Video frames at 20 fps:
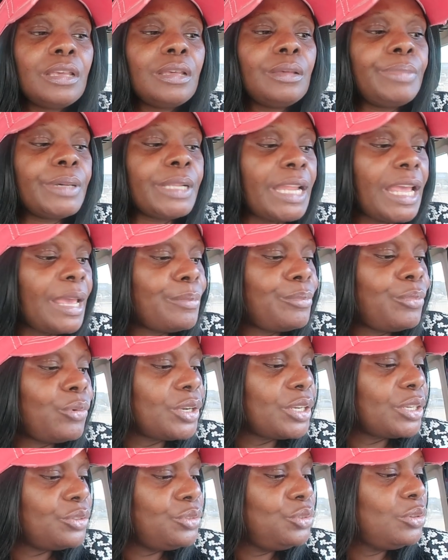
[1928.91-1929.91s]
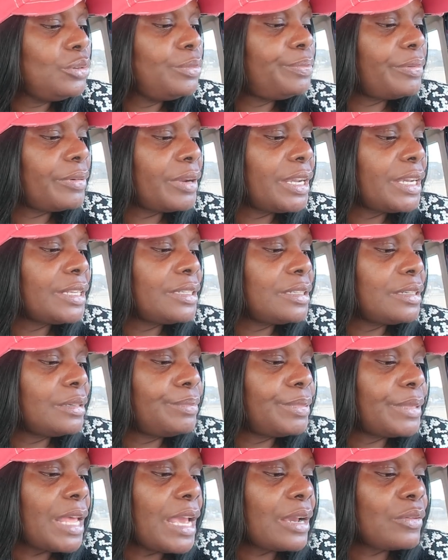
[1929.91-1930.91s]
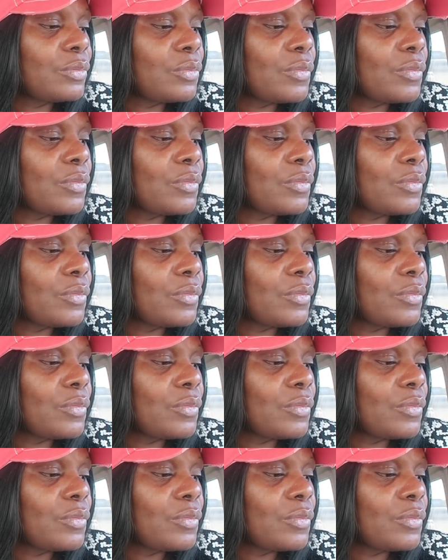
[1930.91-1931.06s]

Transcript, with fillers: but I had bought a new brand of black